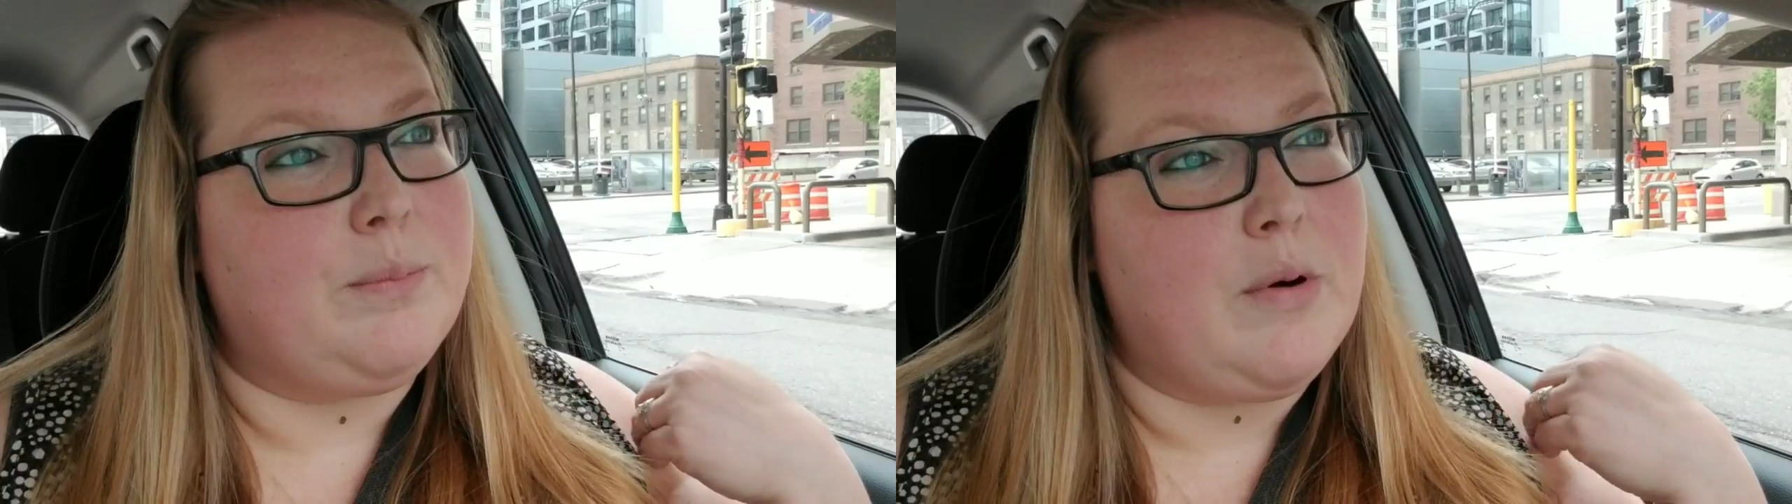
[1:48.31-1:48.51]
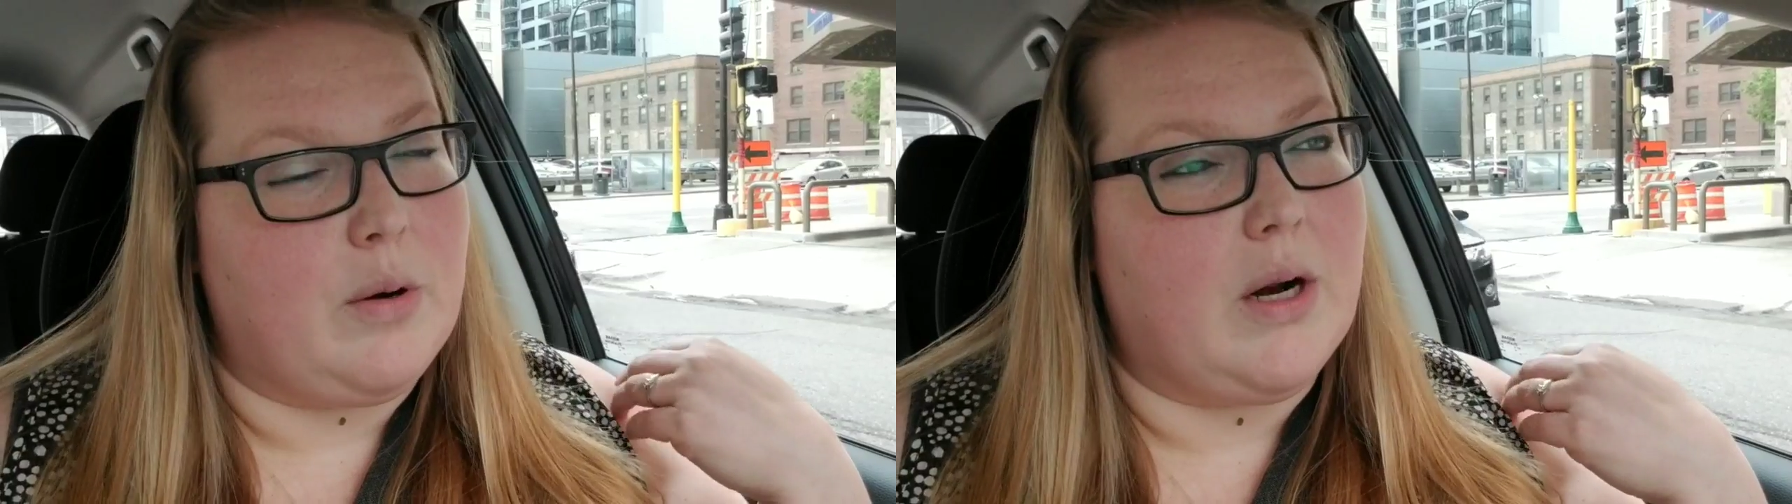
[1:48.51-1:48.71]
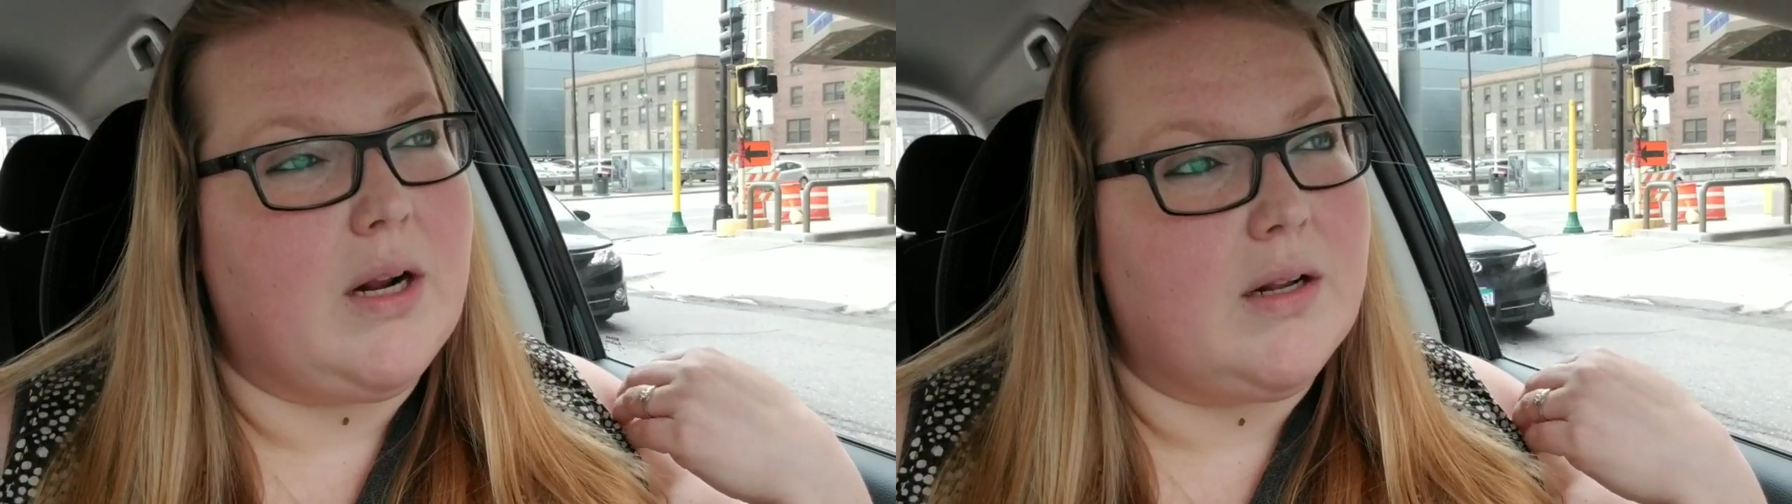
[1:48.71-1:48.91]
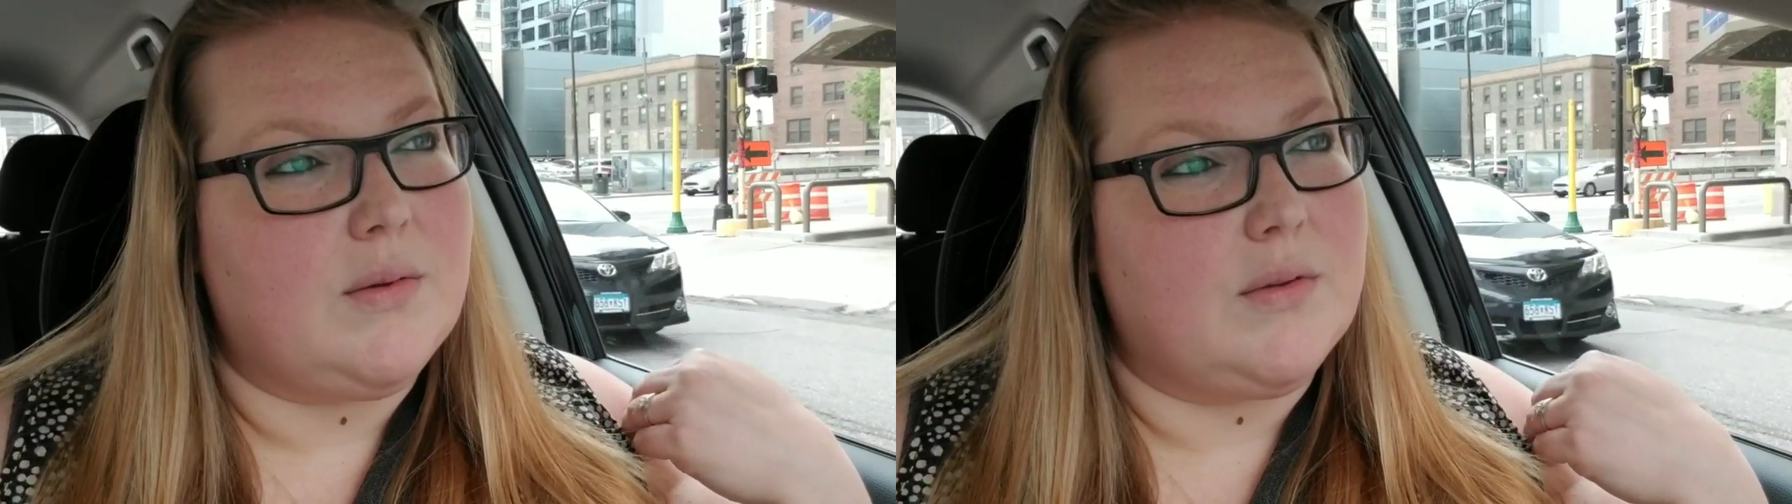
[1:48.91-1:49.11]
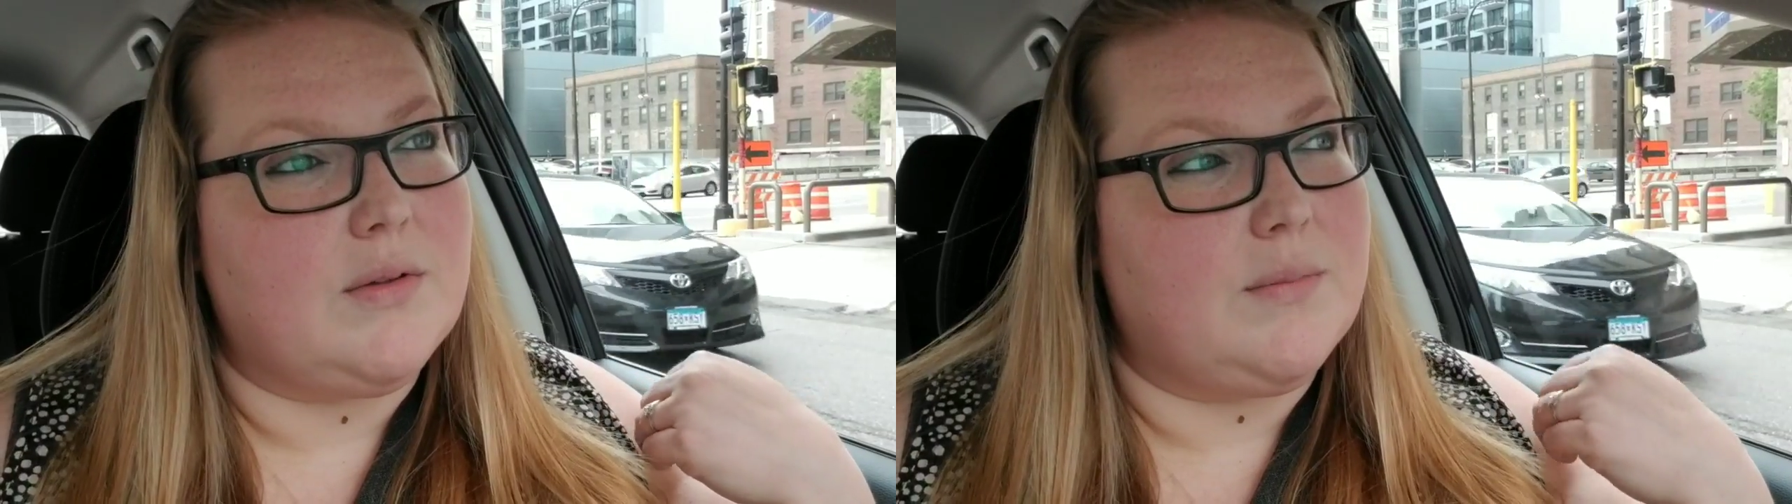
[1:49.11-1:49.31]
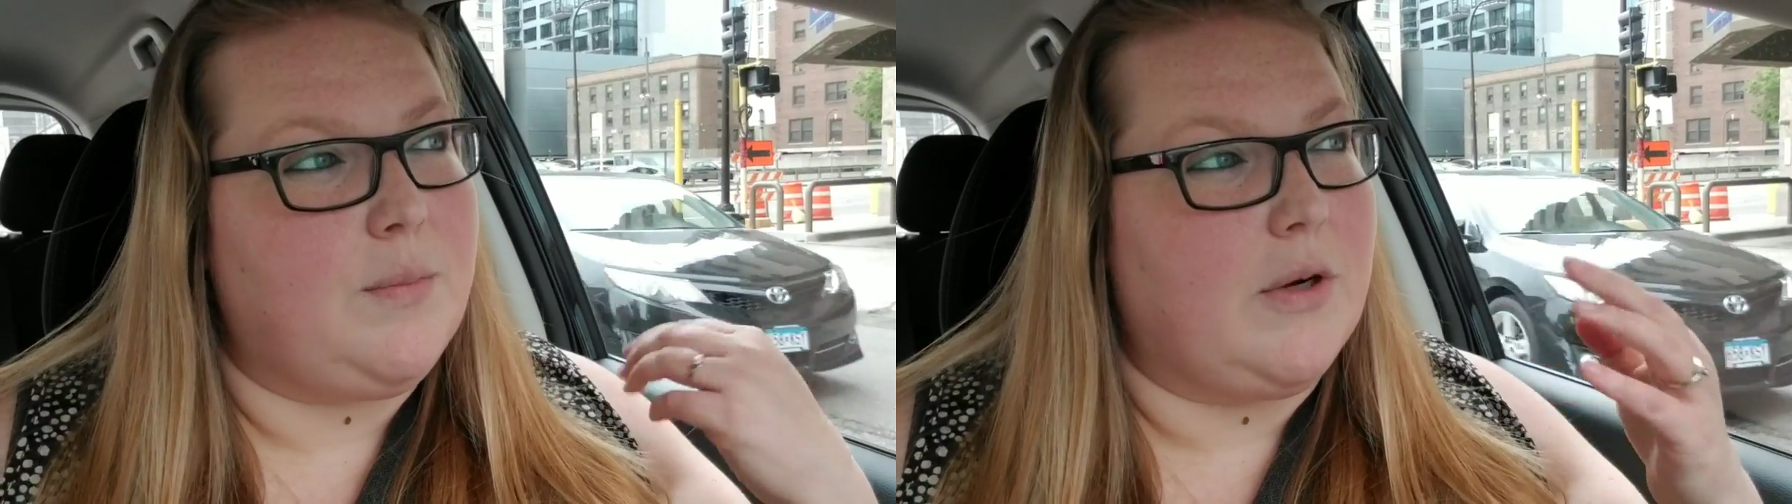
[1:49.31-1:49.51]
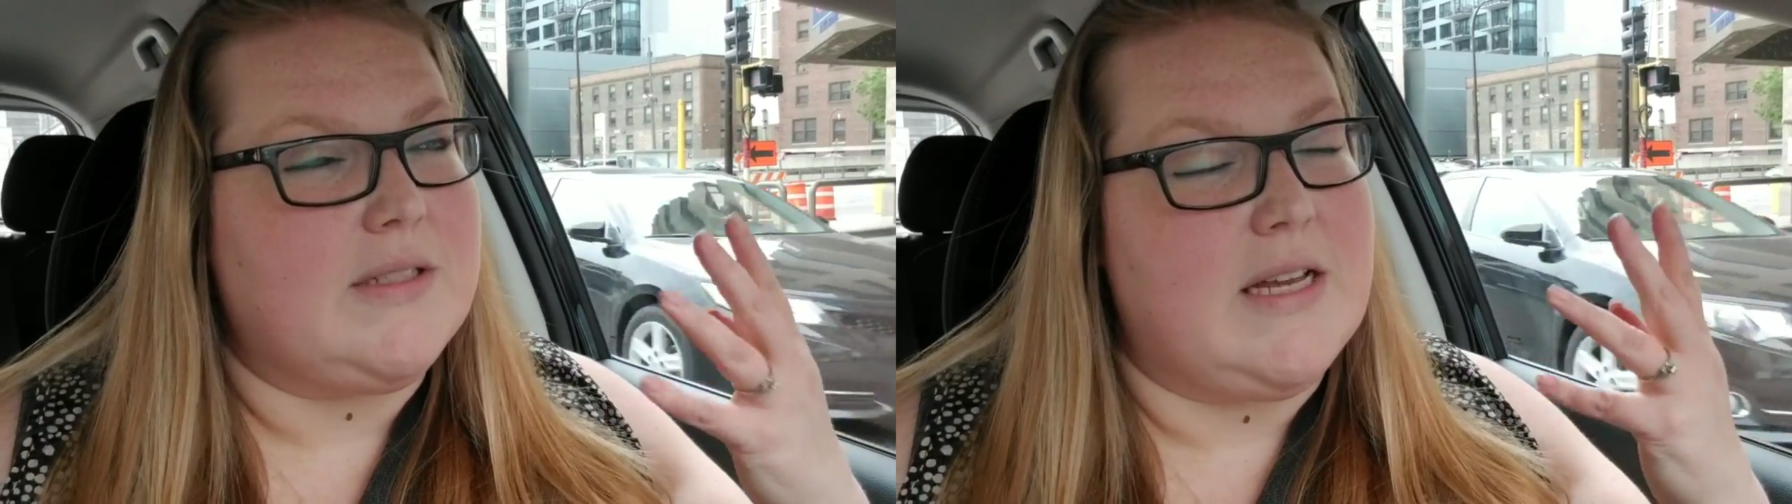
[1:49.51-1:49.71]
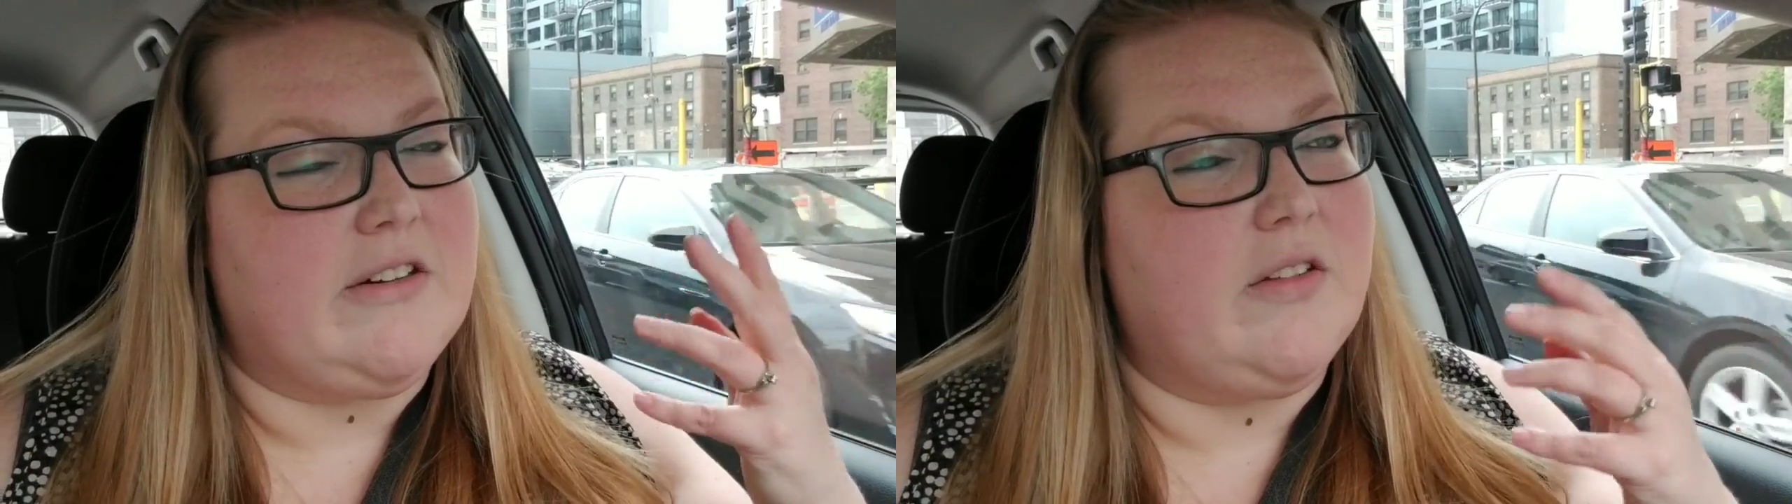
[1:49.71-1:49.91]
pork
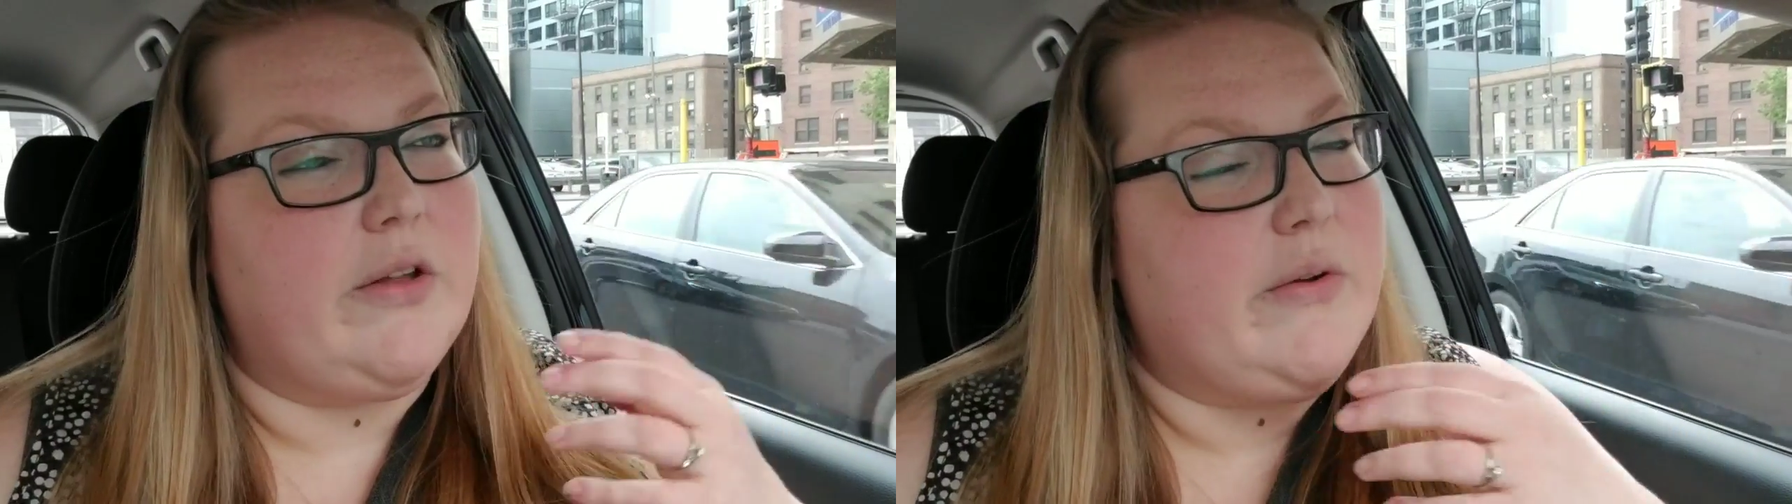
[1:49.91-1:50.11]
tenderloin